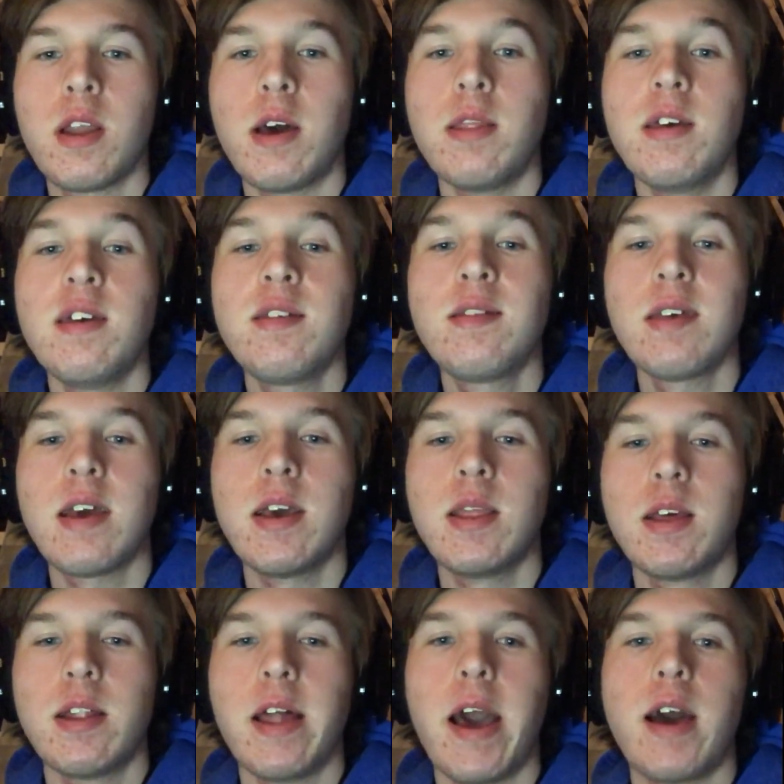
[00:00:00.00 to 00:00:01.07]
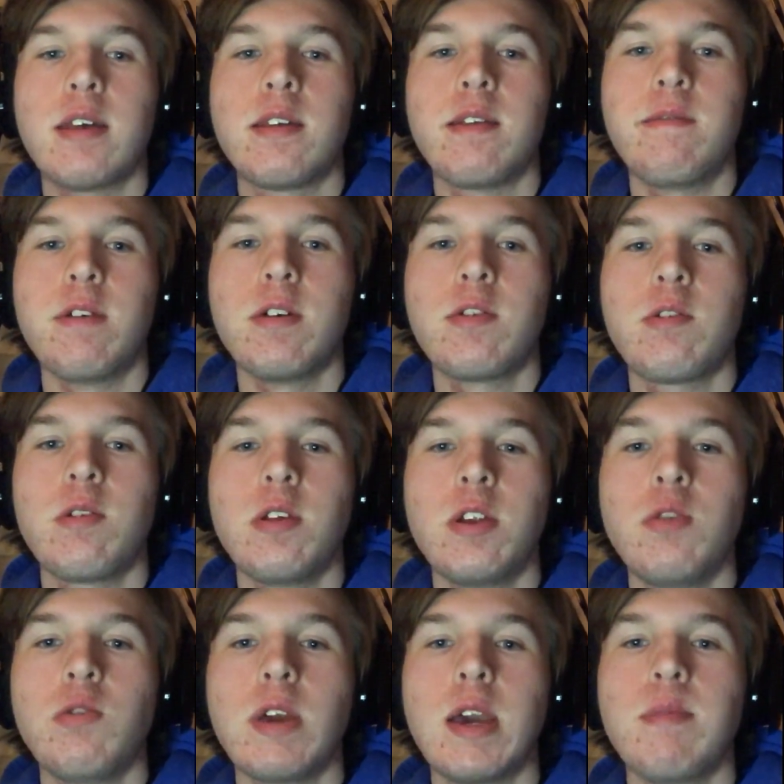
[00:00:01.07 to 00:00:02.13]
Now this and The Last of Us are the
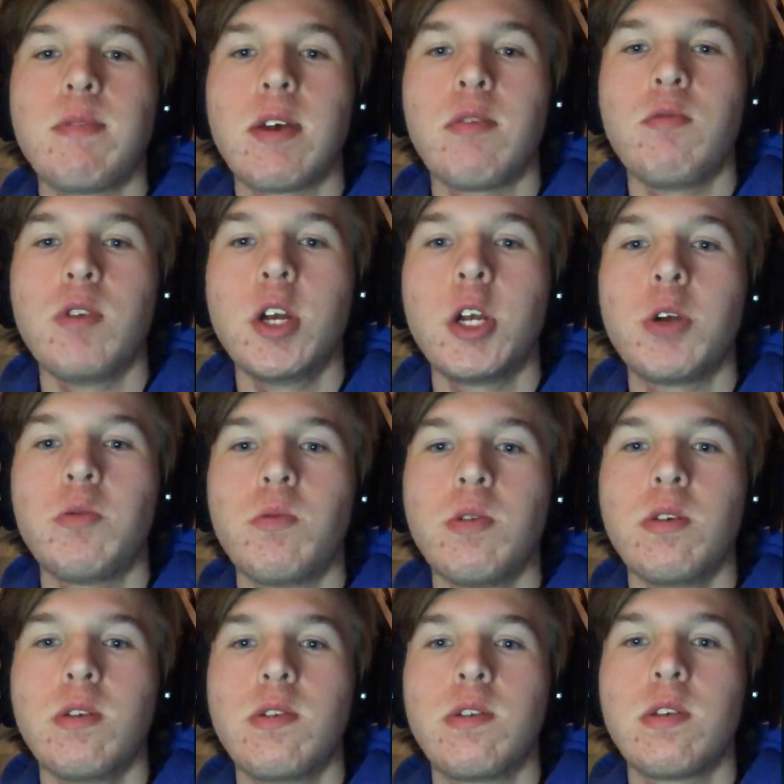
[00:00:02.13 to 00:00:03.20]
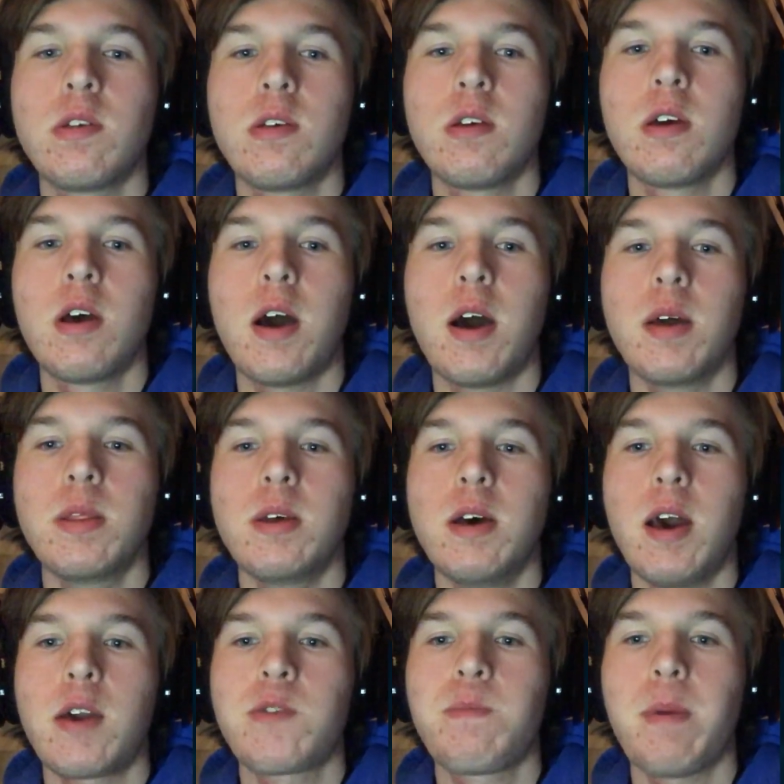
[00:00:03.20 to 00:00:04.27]
two games I wish was on the
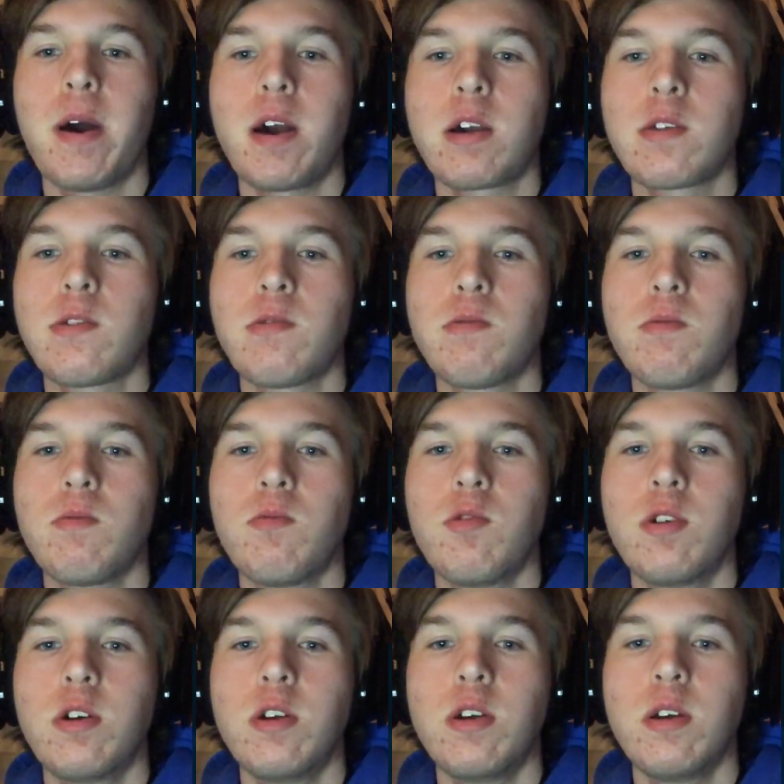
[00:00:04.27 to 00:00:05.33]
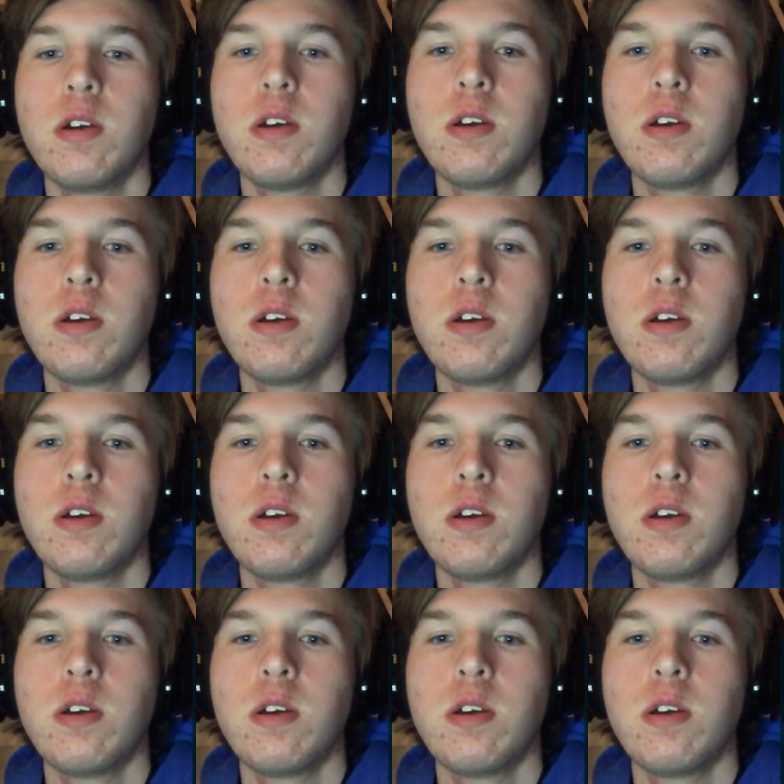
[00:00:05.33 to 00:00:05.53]
Xbox One.